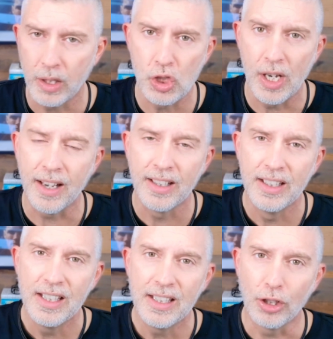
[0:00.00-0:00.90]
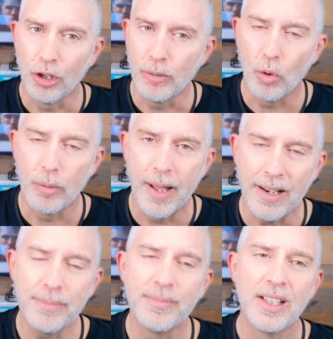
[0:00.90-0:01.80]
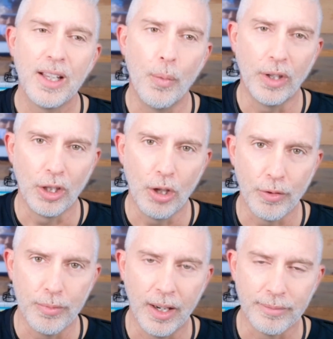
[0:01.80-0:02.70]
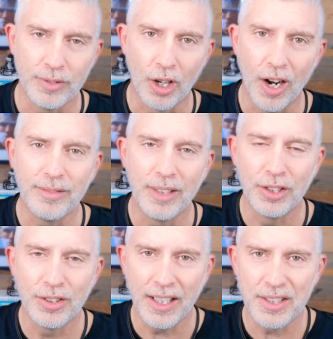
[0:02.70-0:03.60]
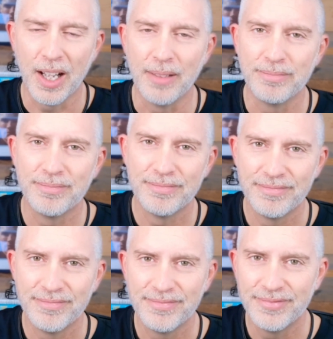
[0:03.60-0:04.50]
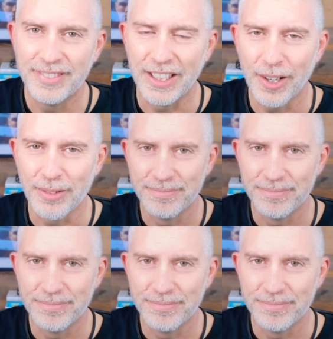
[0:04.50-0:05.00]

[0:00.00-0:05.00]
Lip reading: chat to learn more about it, and we can go from there. All right, until next time, take care.